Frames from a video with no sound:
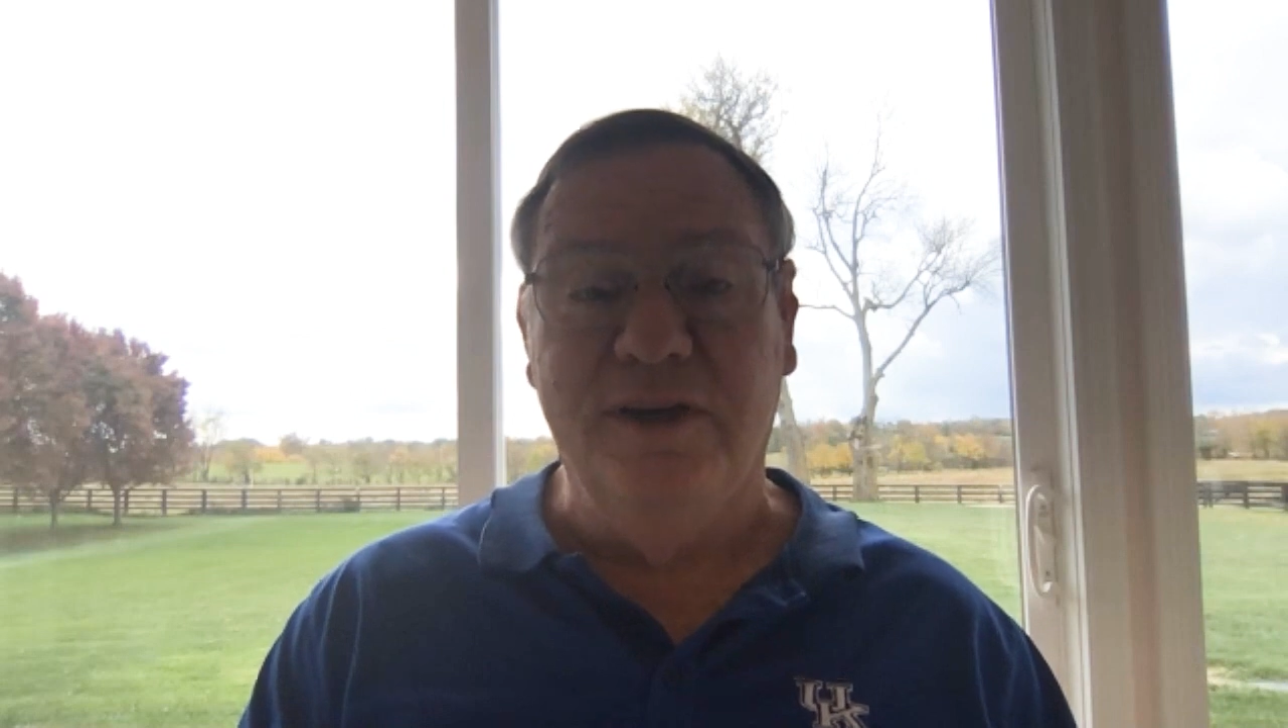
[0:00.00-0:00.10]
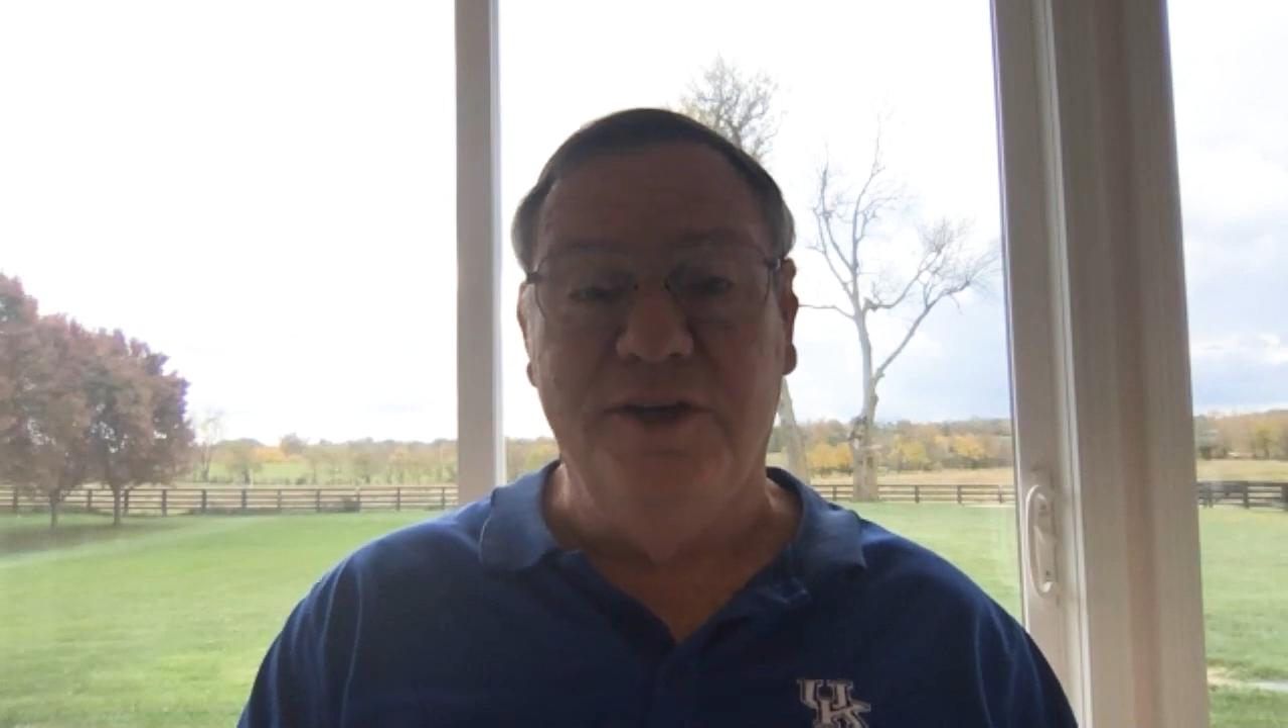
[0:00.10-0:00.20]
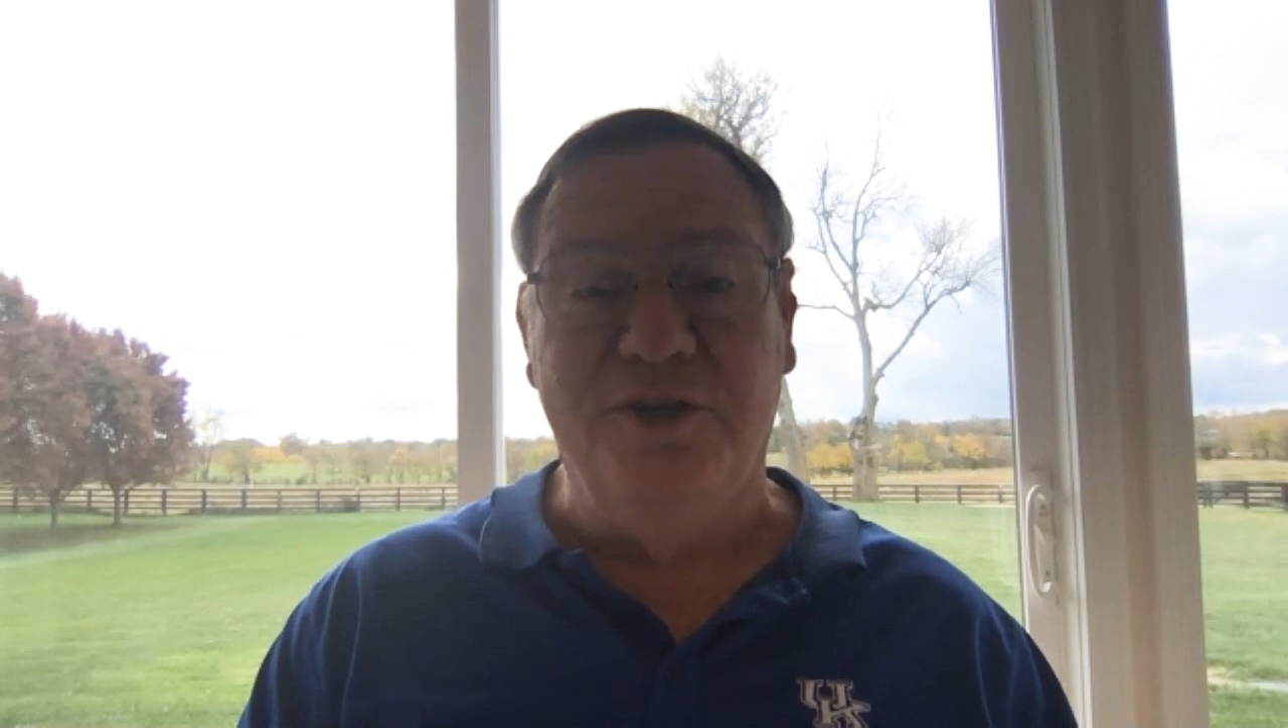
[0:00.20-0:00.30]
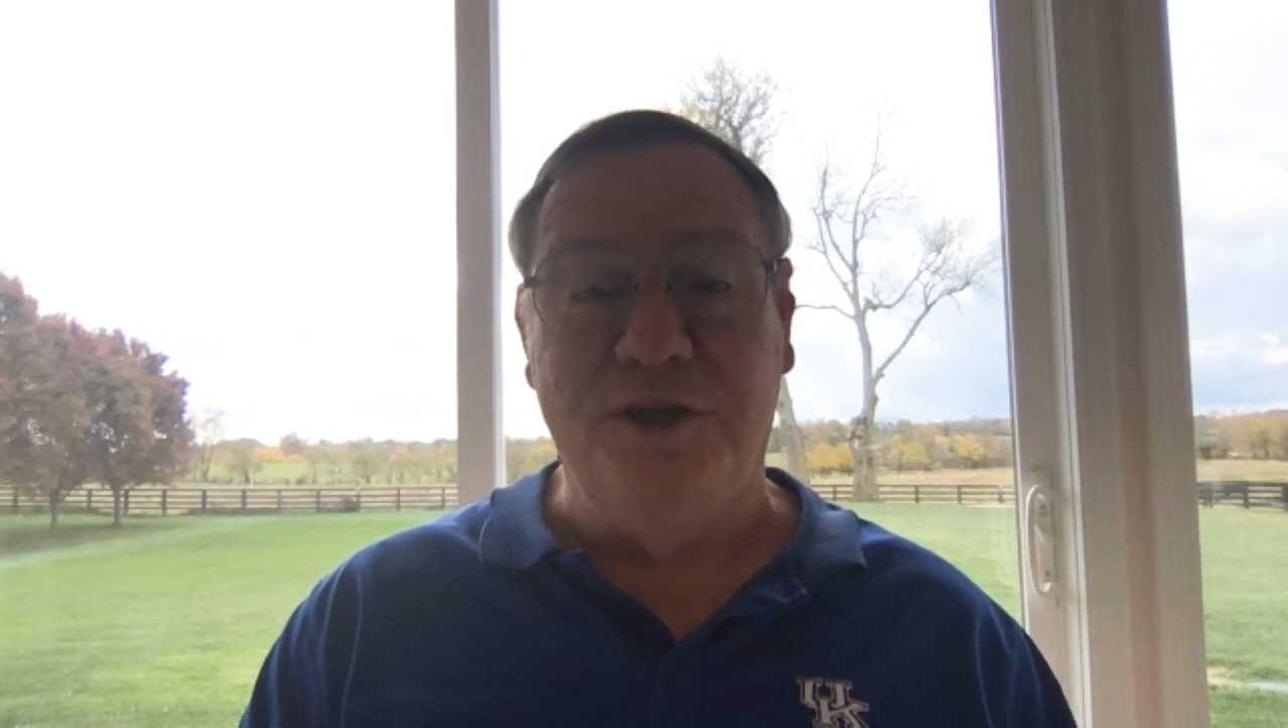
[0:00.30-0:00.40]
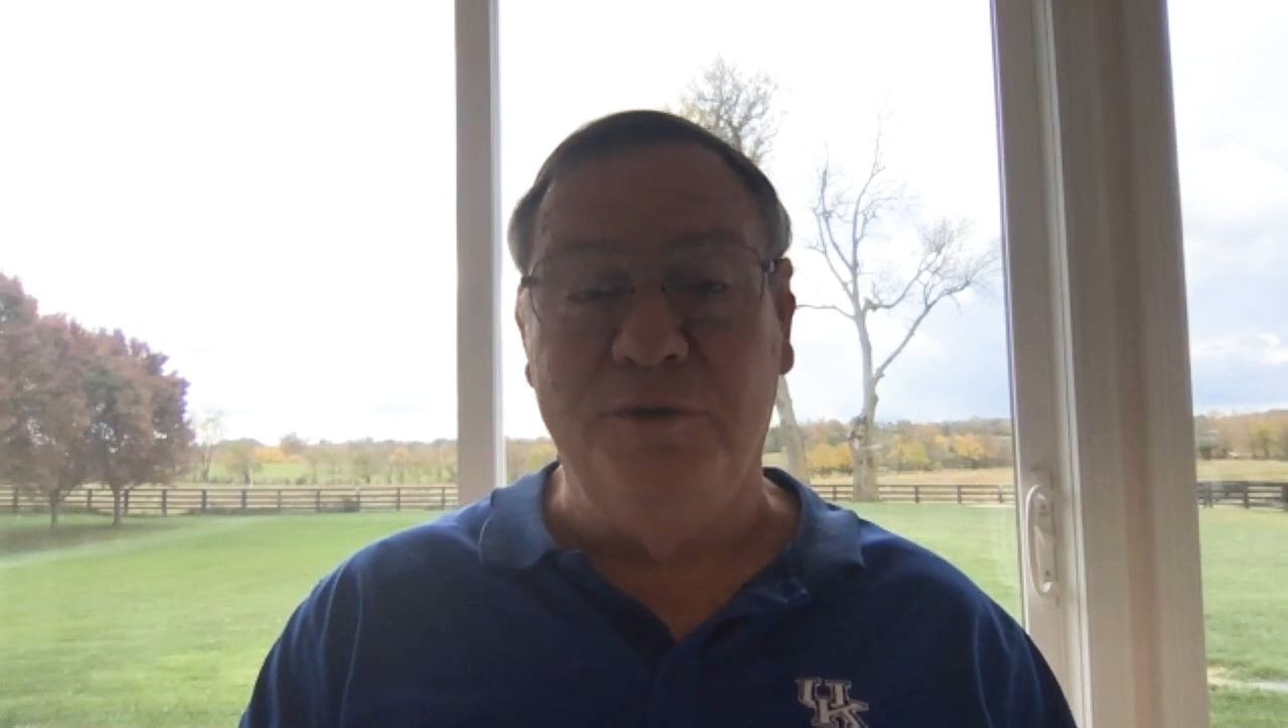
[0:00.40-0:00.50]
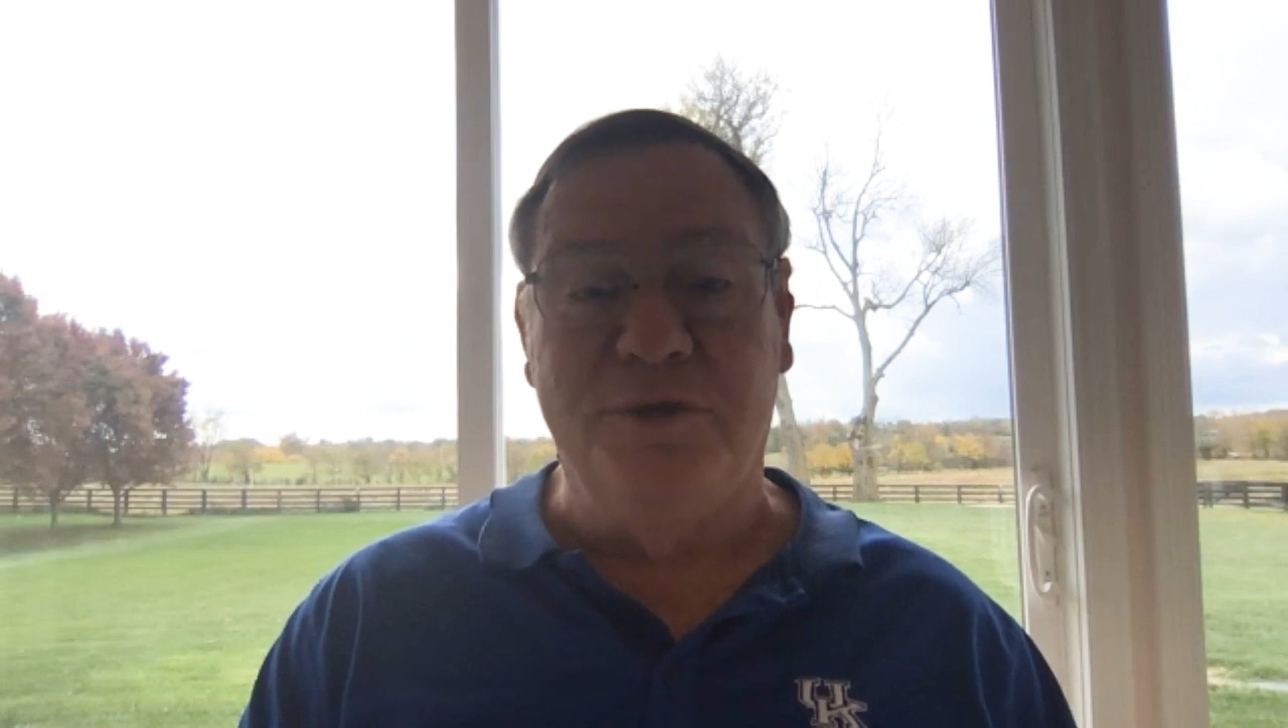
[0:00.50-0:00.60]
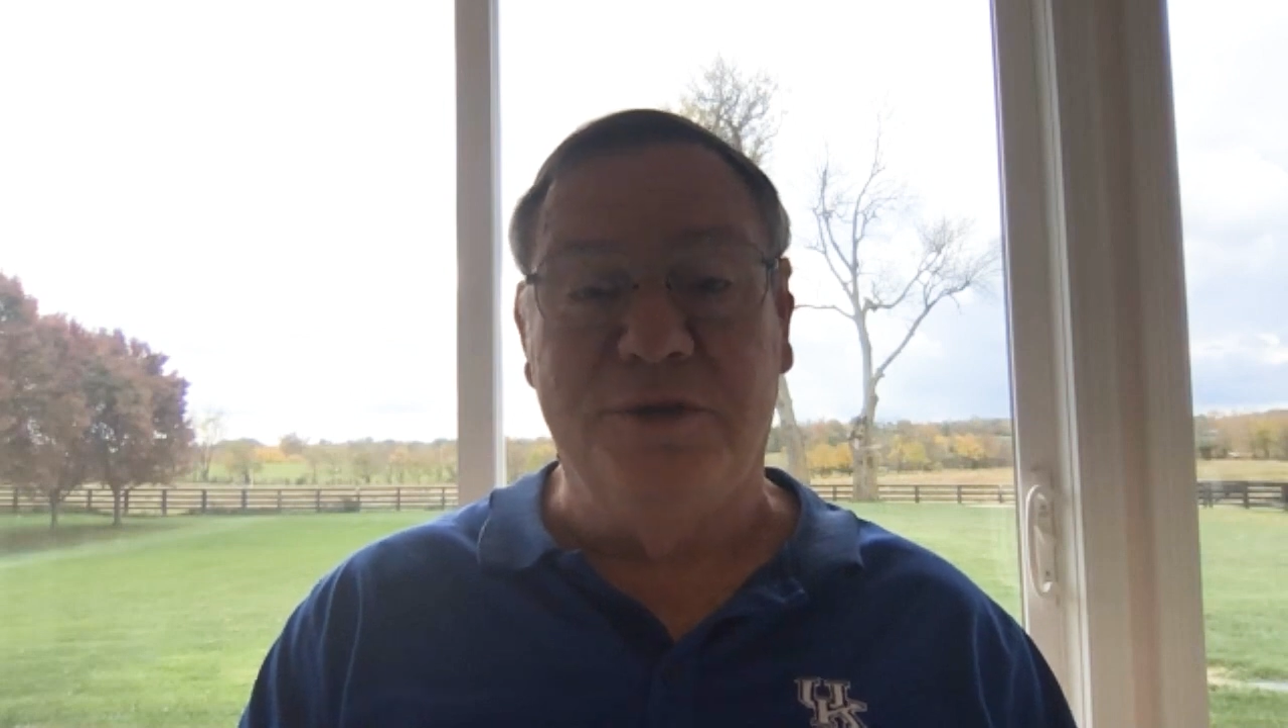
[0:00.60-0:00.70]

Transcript: and she was